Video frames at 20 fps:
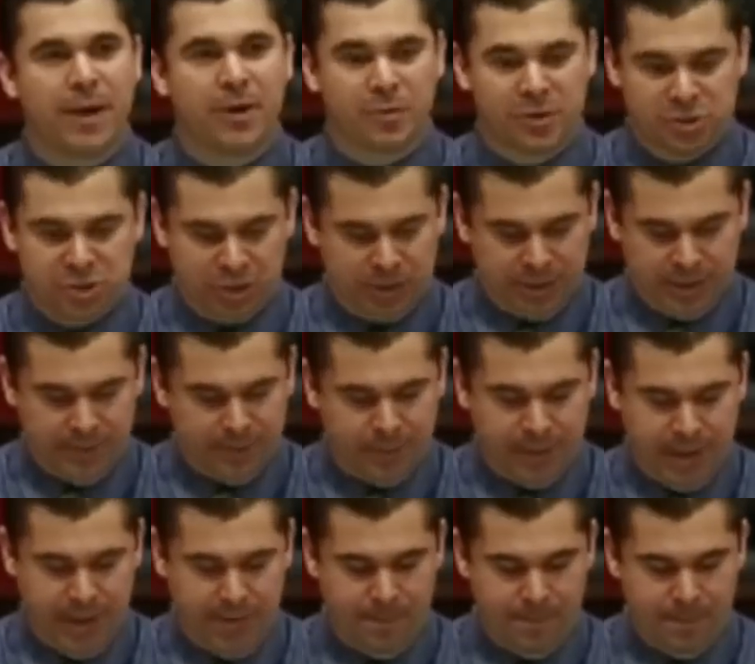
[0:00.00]
by Christian
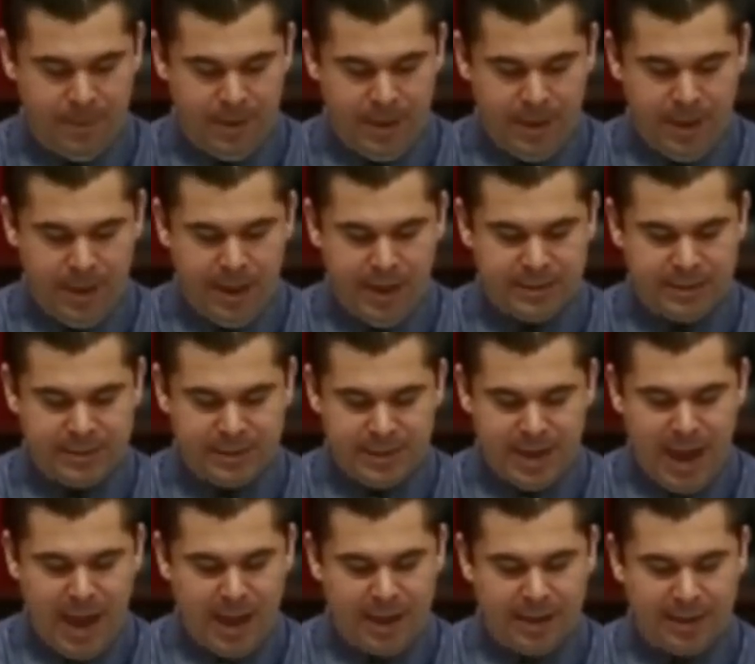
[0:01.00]
liberty. It is
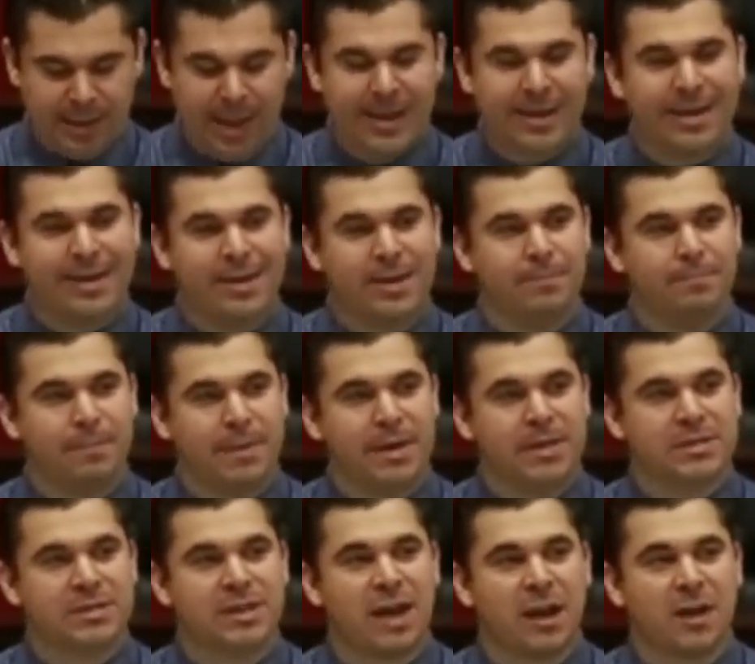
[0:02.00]
not like eating
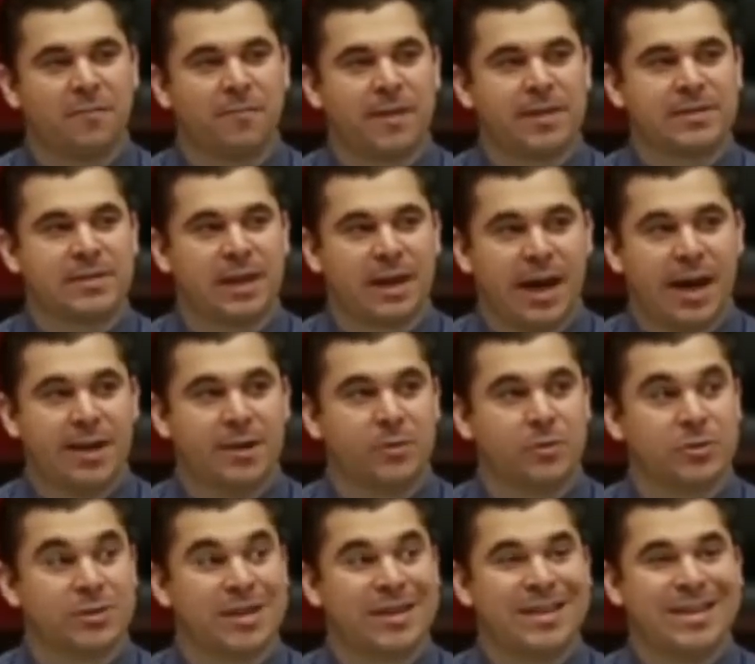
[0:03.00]
meat sacrificed to
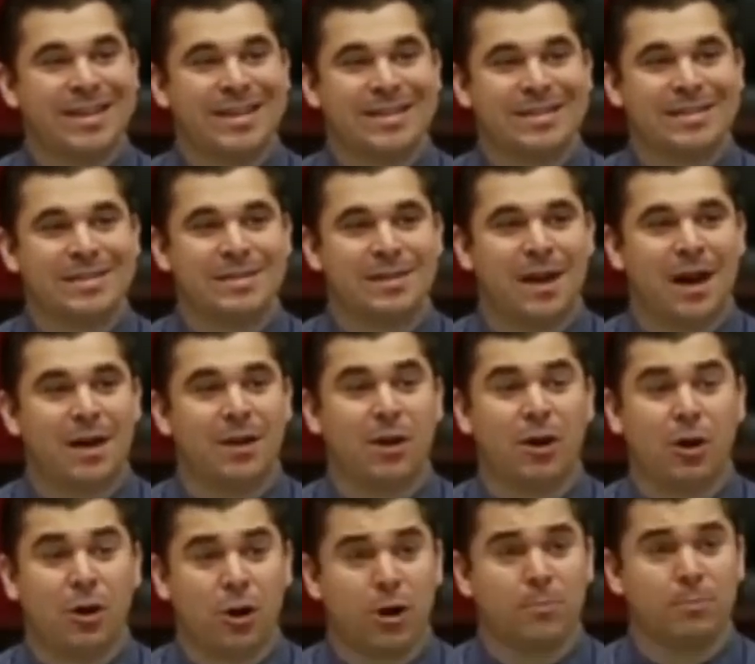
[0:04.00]
idols. It is not
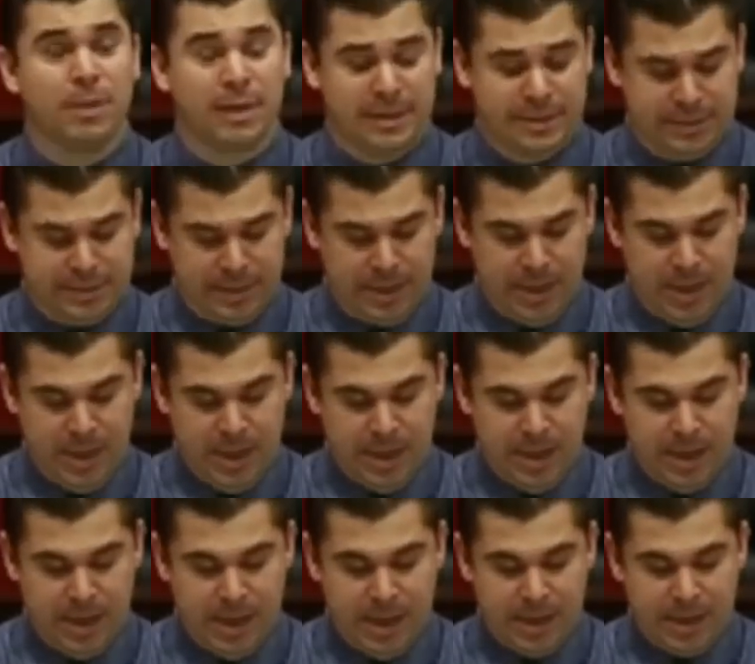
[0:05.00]
harmless.
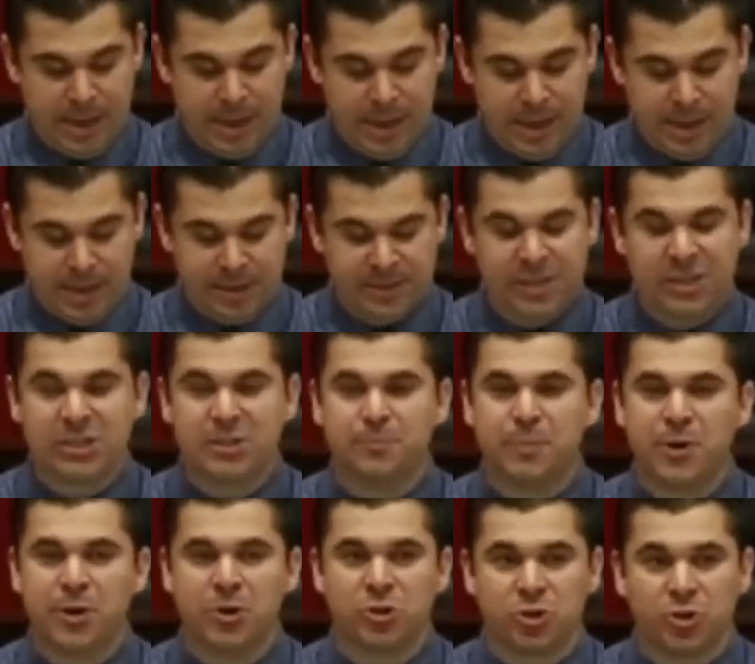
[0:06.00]
It is
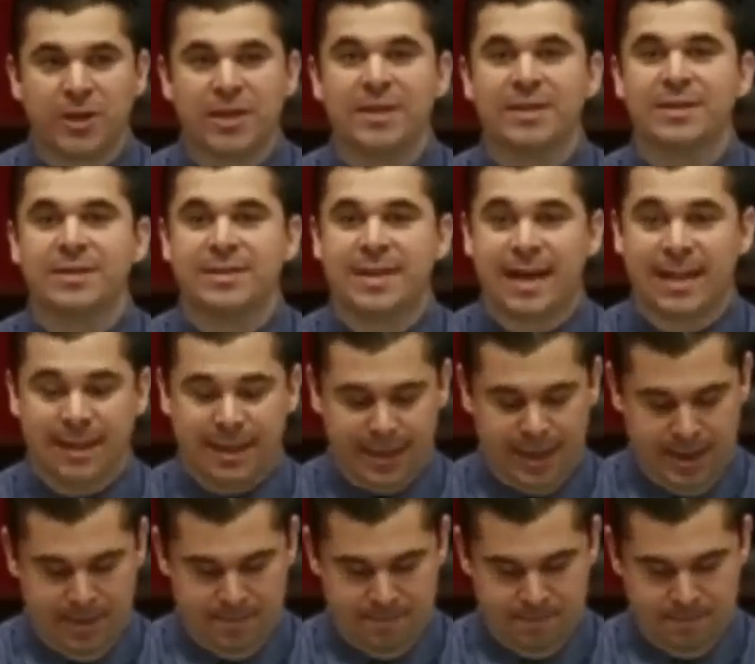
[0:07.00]
spiritually
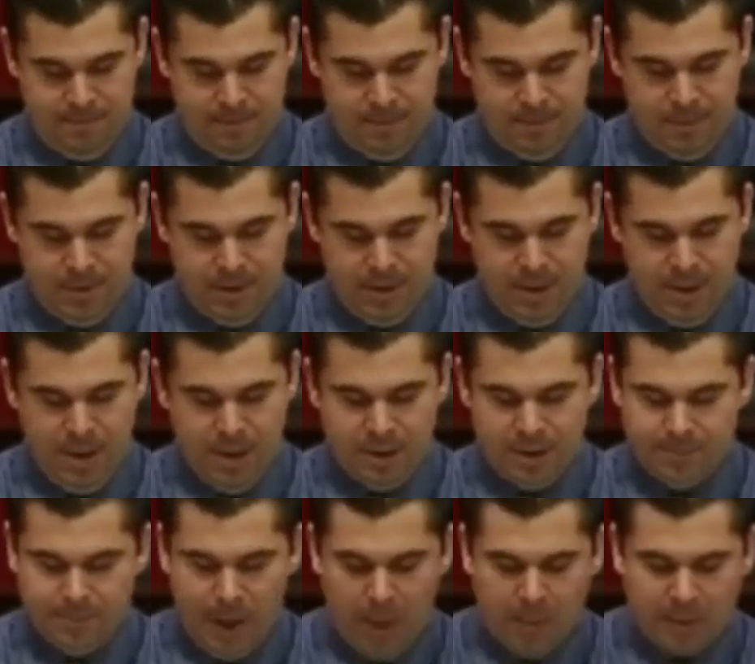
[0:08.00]
deadly.
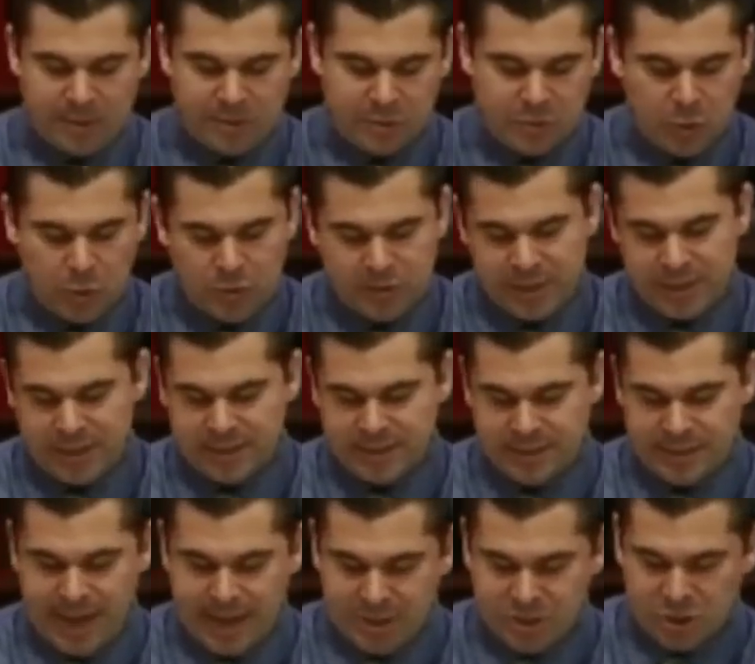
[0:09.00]
The public schools
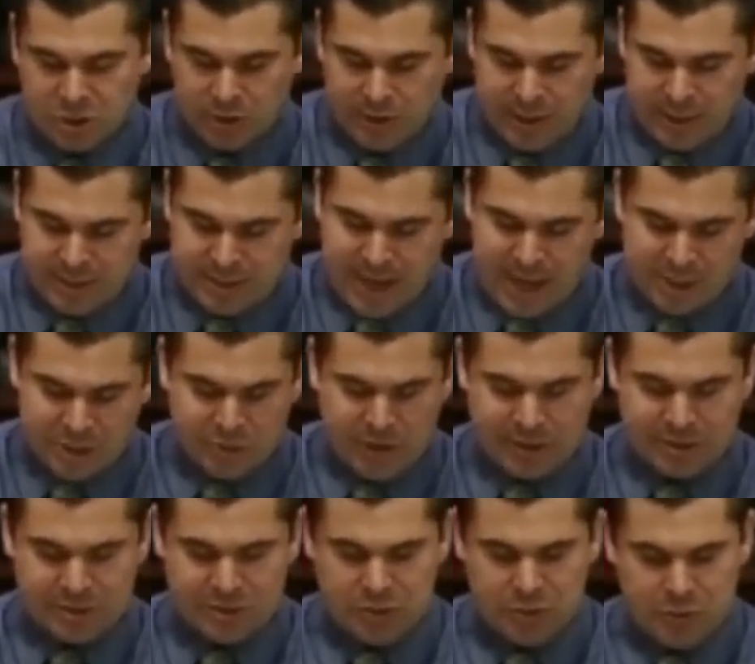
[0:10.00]
intentionally
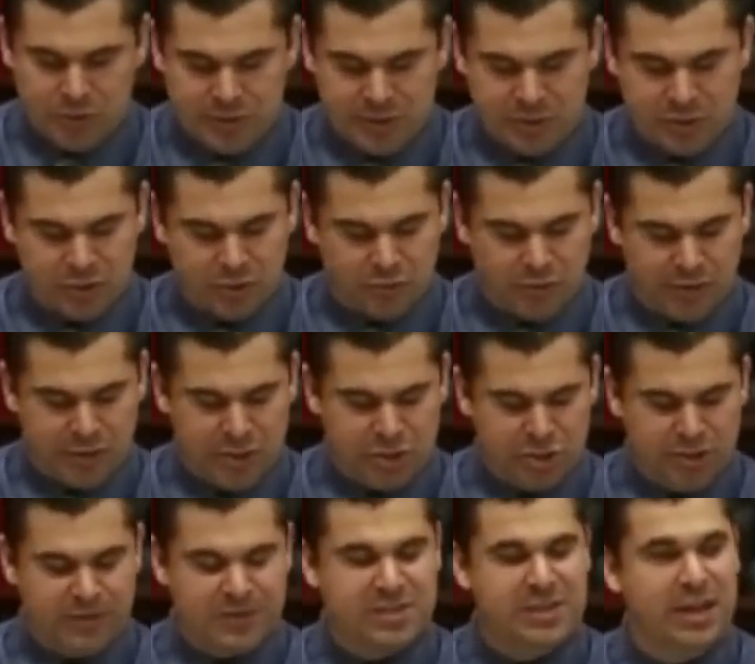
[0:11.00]
indoctrinate students into the
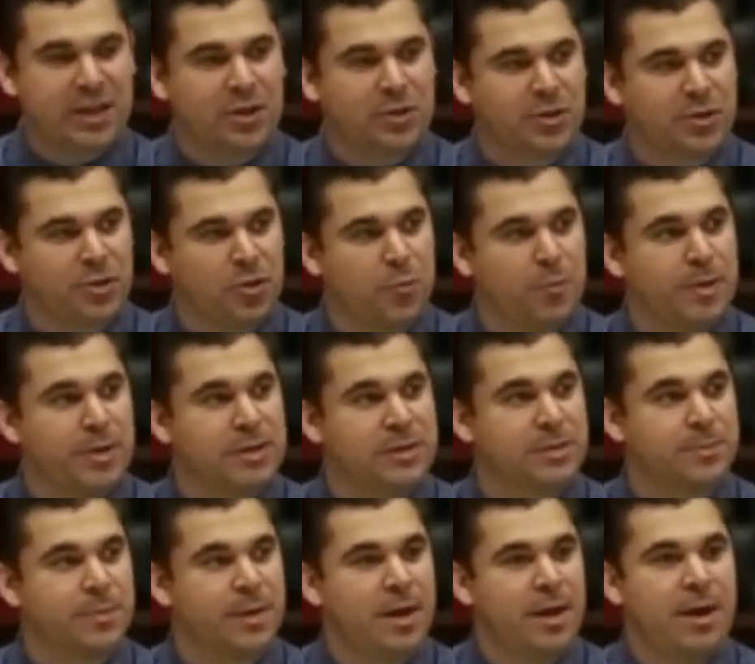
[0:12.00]
religion of secular
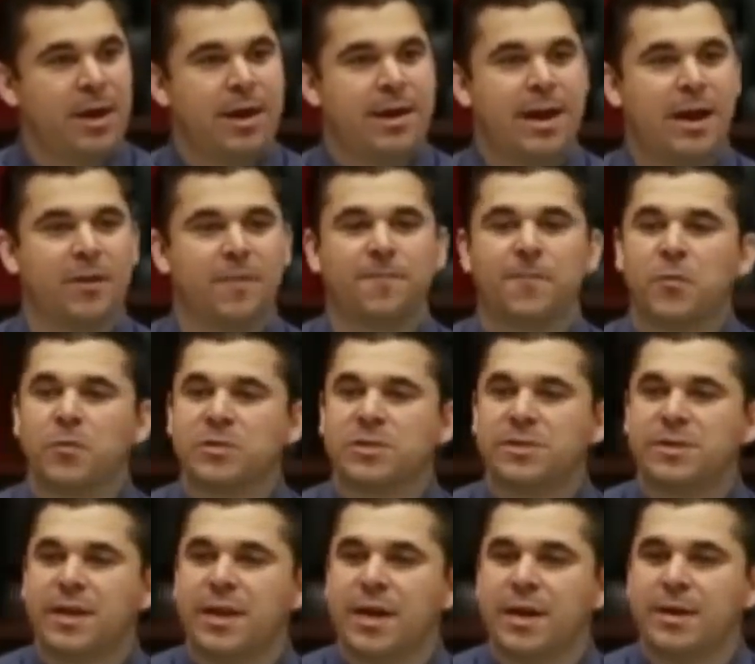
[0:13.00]
humanism. Now, the
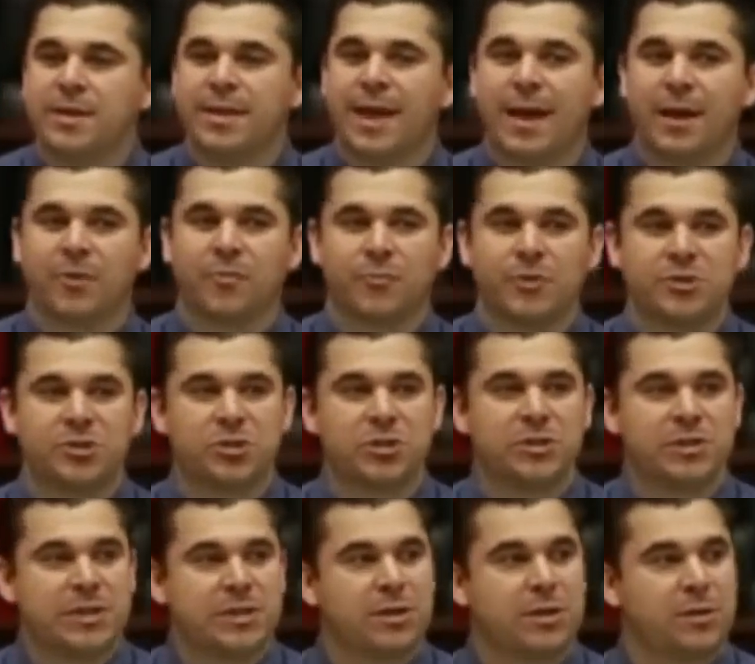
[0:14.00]
first thing that
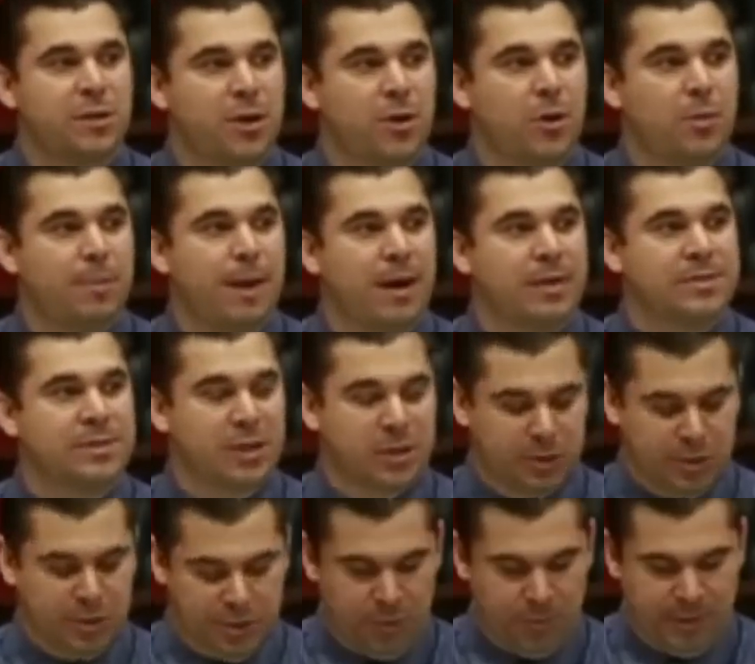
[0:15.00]
Christians need to know about
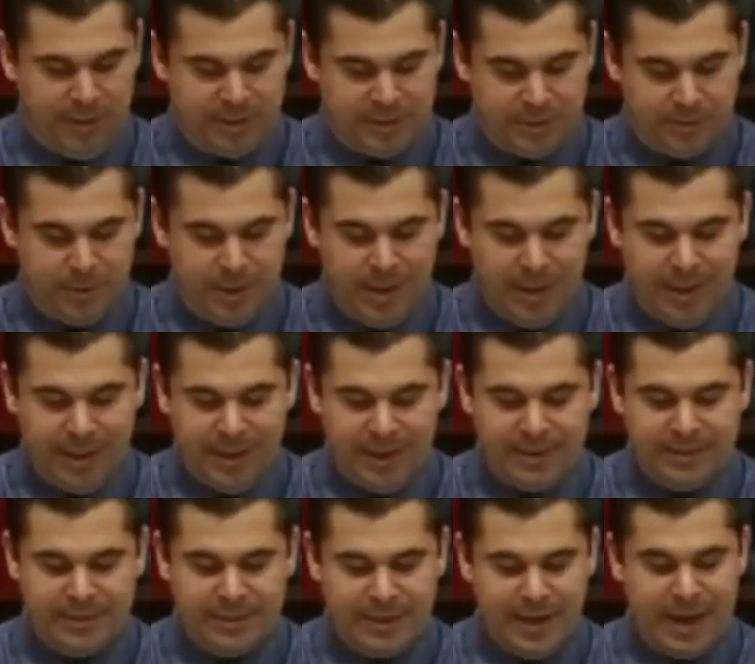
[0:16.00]
secular humanism
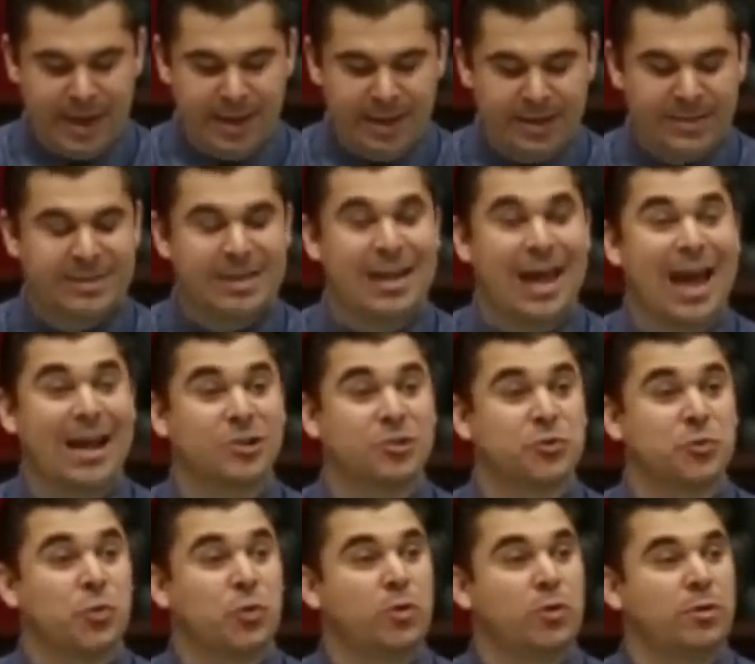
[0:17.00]
is that it is an
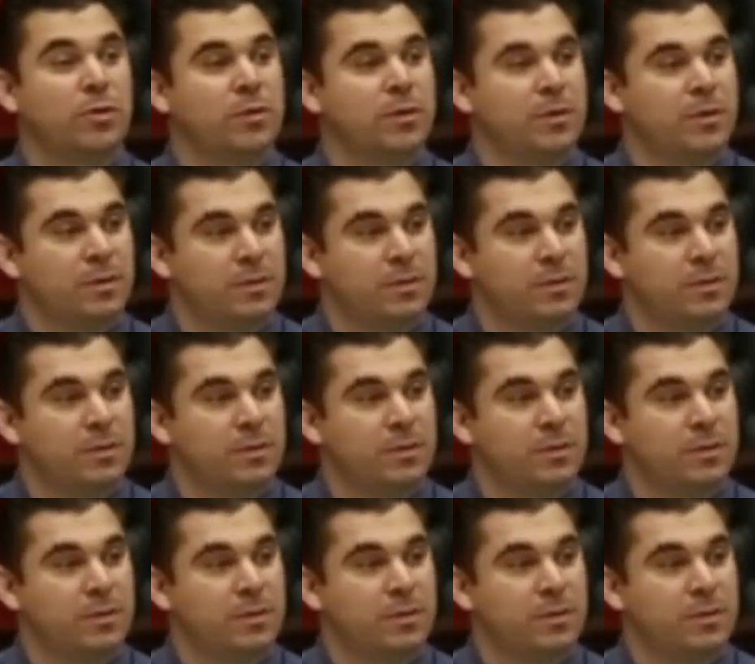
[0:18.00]
actual